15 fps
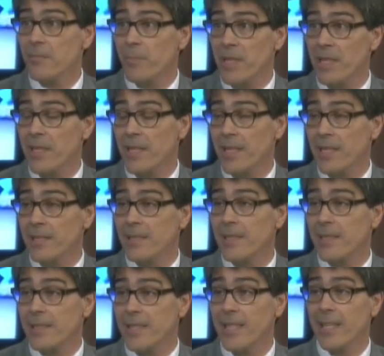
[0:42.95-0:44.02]
beginning in
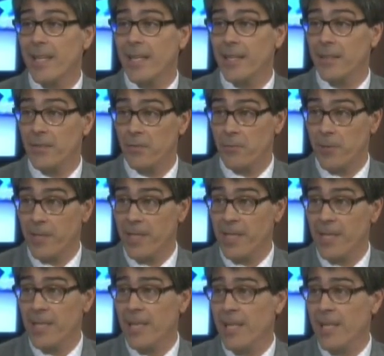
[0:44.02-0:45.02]
1683.